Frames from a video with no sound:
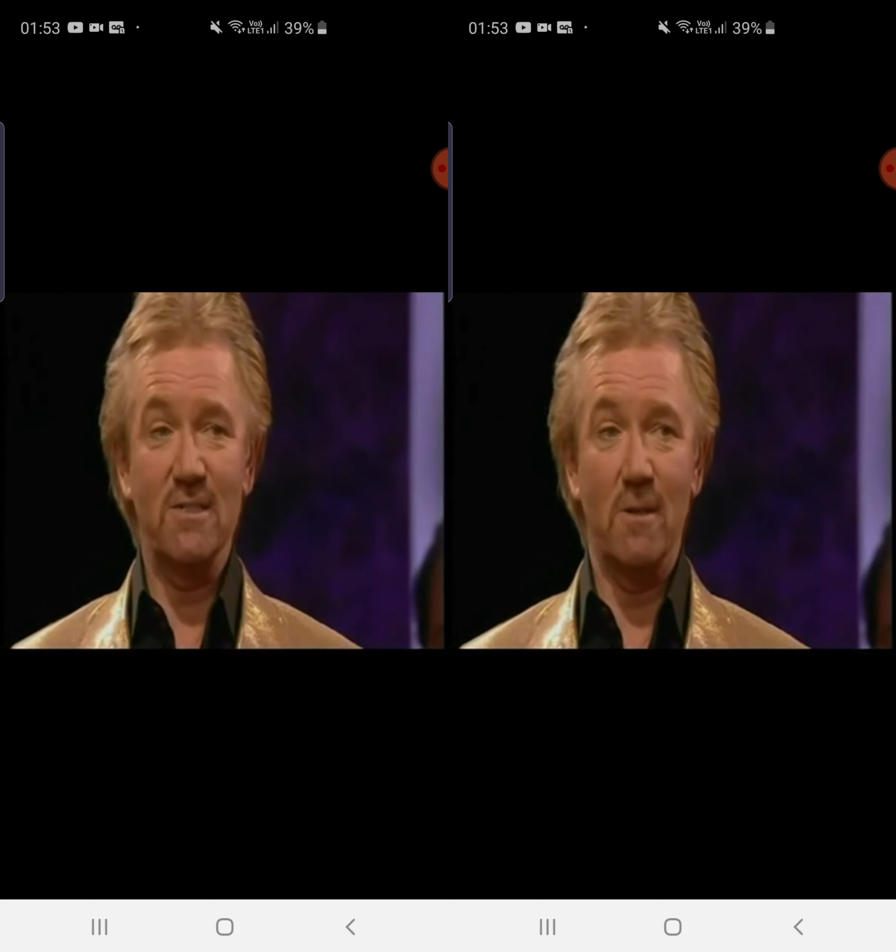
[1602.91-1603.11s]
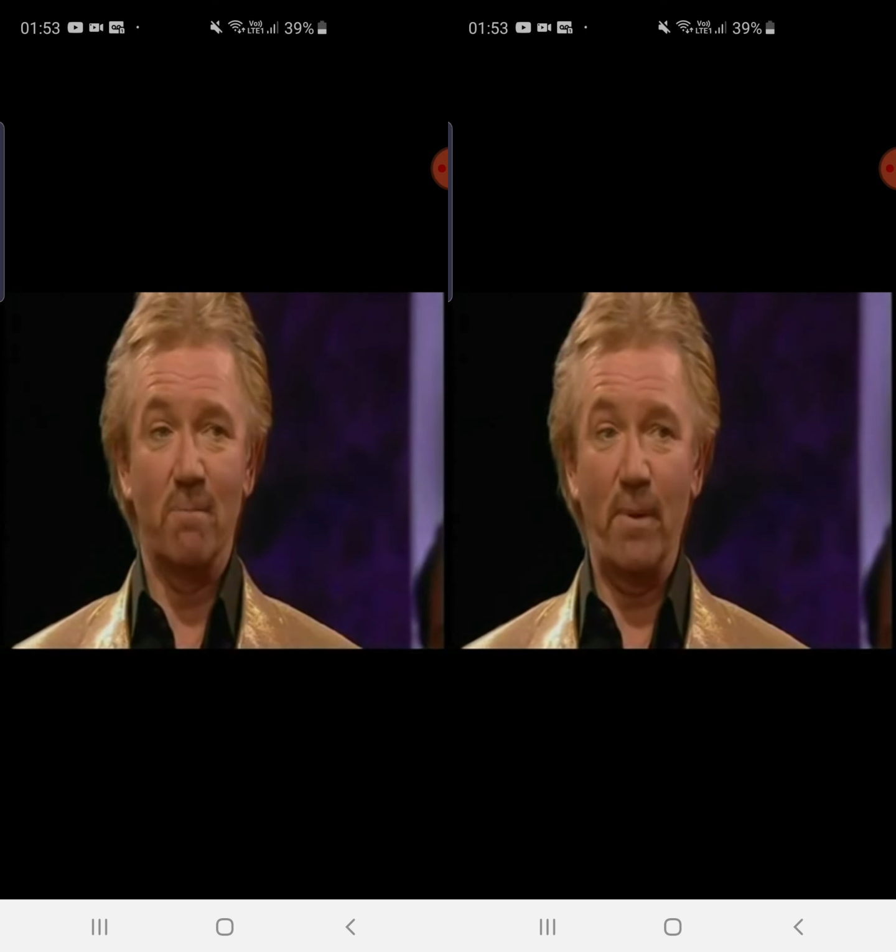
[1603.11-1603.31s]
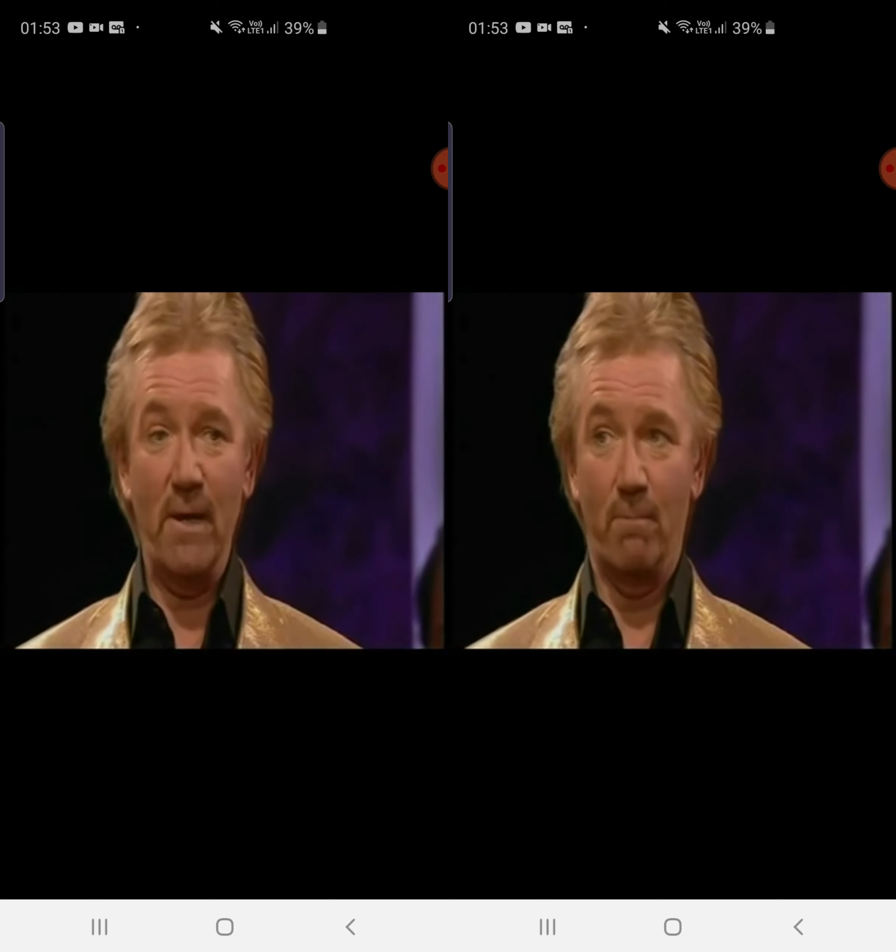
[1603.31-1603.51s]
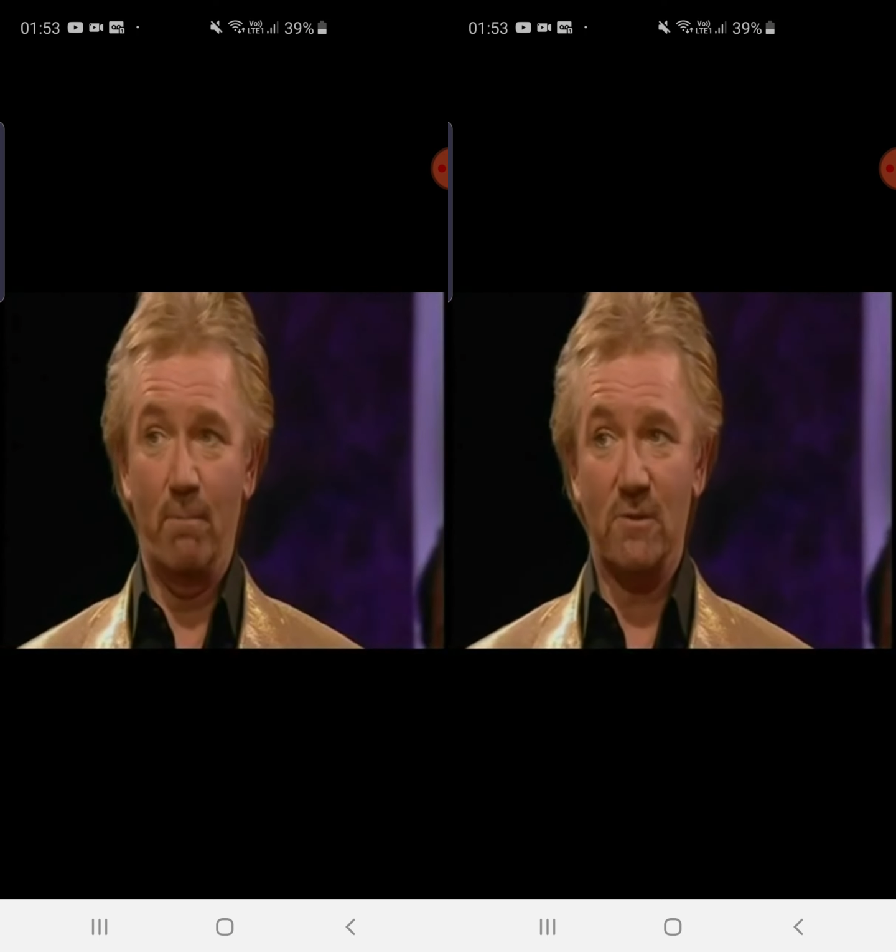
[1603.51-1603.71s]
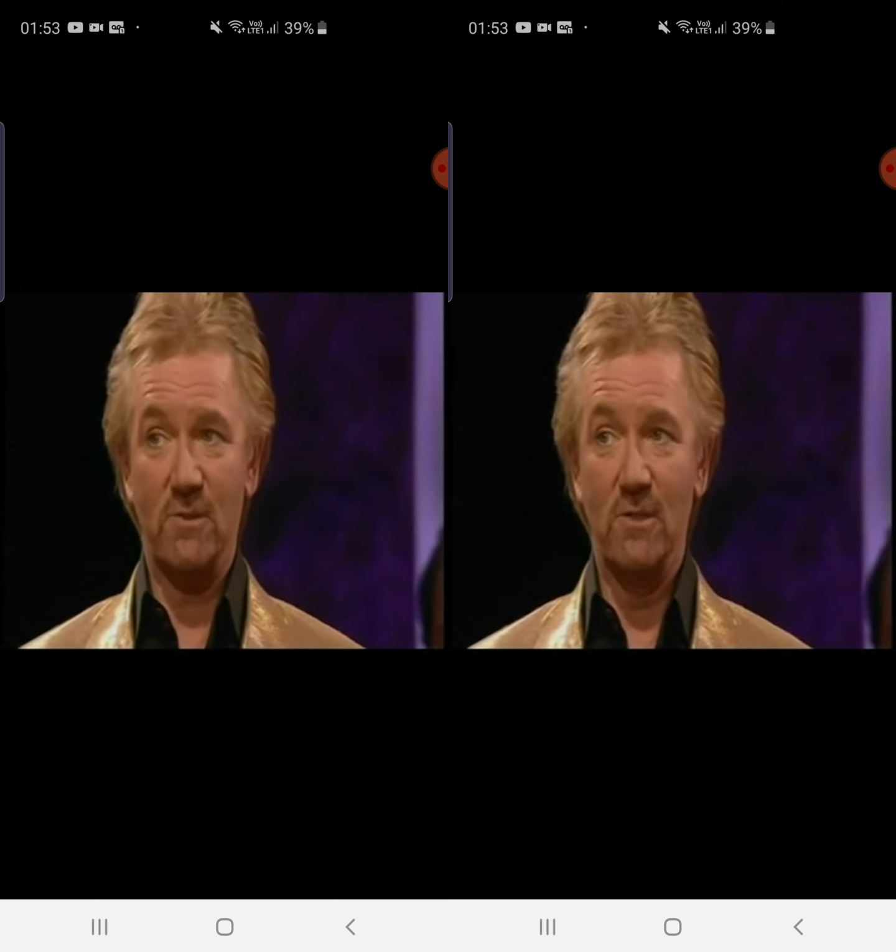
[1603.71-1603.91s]
is a big
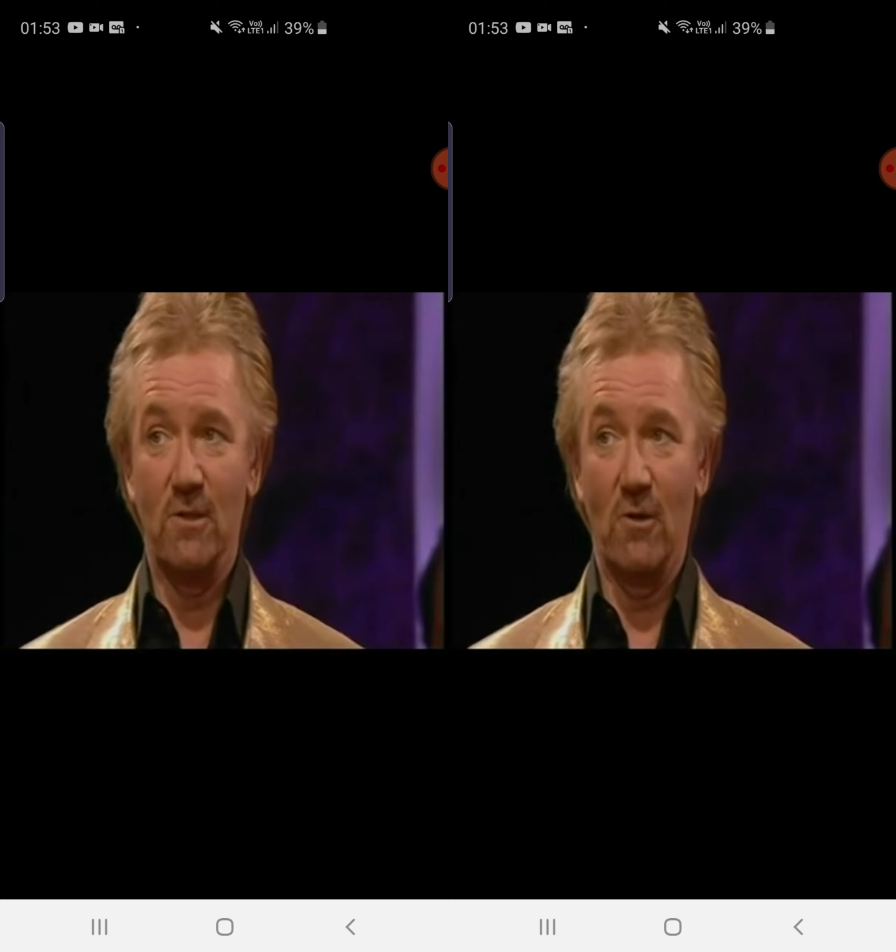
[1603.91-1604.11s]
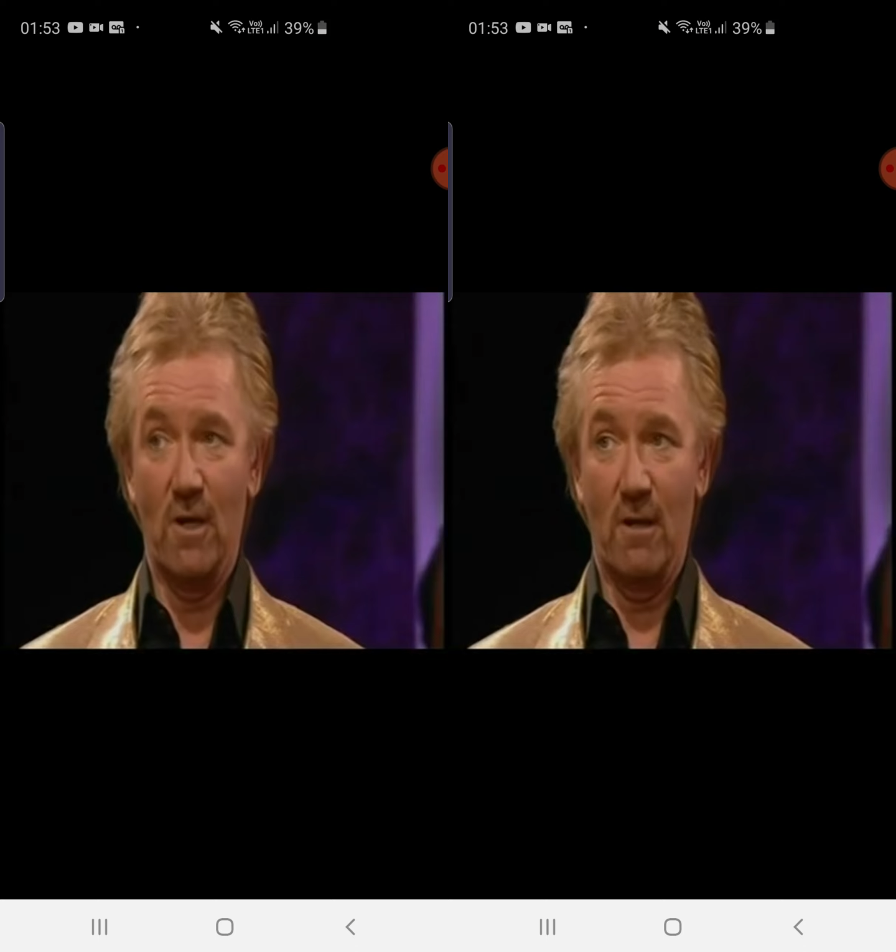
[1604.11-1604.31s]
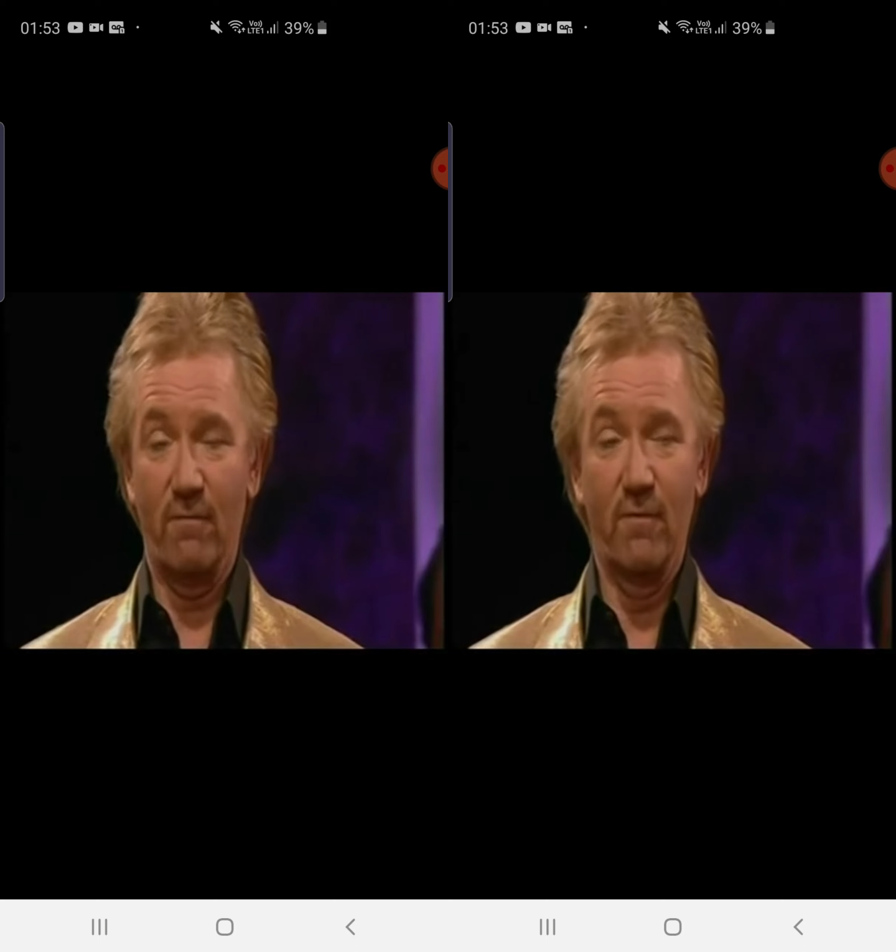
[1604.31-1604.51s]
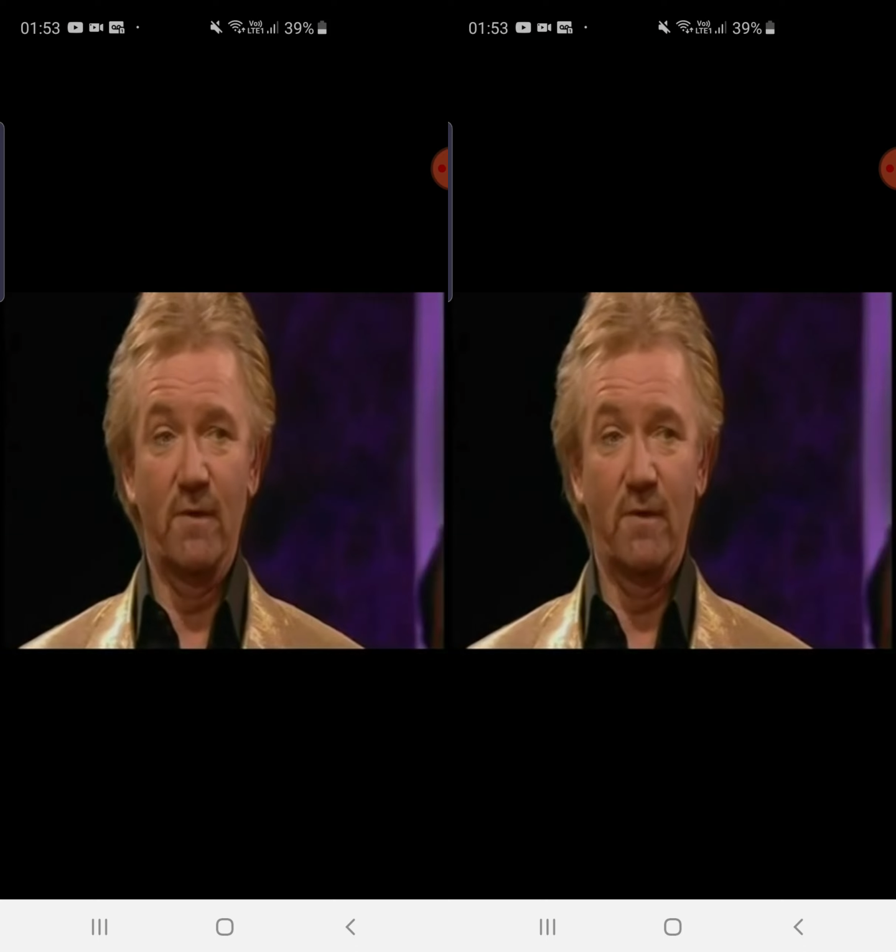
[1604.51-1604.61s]
box in it your is, life.